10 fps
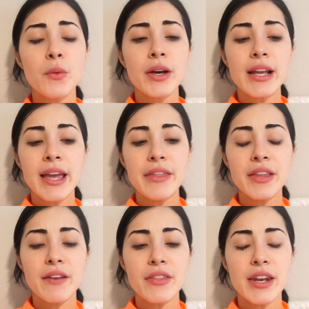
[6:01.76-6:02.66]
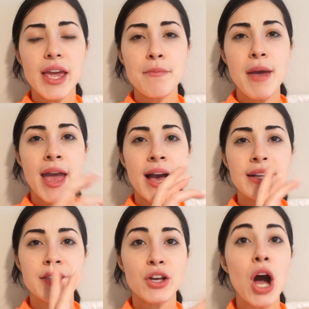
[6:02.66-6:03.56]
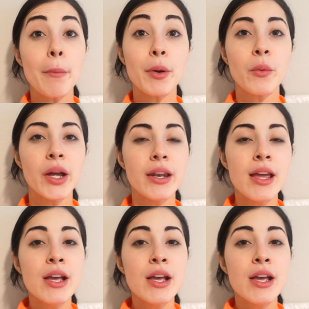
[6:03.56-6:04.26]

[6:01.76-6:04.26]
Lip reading: one, I can't think of the name, and the copper one.